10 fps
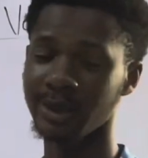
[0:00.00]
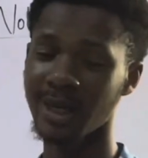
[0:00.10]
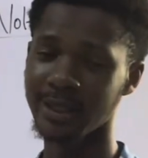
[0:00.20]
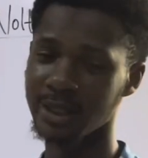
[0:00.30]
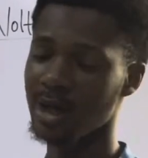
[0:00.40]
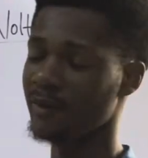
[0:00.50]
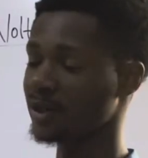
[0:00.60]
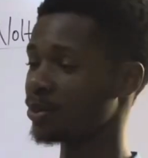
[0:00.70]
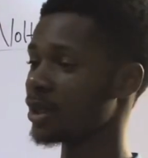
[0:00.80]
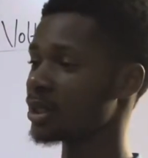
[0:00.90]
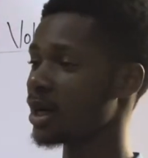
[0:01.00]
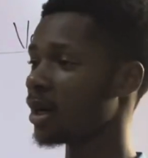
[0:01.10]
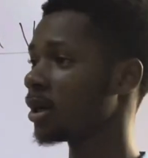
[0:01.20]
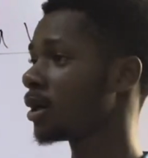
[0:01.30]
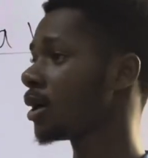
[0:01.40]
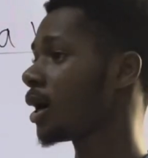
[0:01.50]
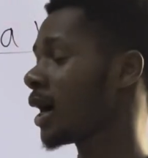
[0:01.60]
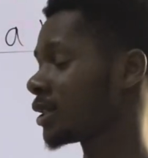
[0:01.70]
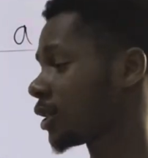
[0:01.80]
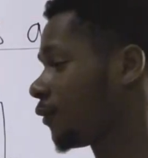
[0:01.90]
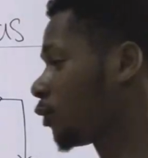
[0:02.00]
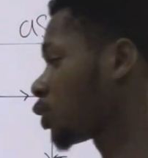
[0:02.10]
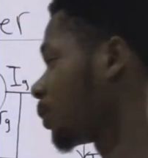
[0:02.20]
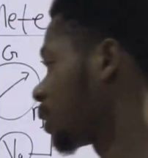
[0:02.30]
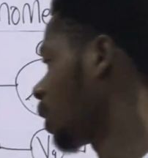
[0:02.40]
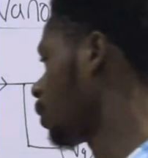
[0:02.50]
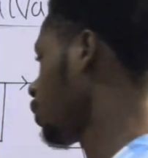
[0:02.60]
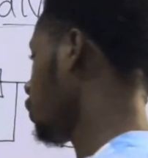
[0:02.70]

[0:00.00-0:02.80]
That is galvanometer as a voltmeter.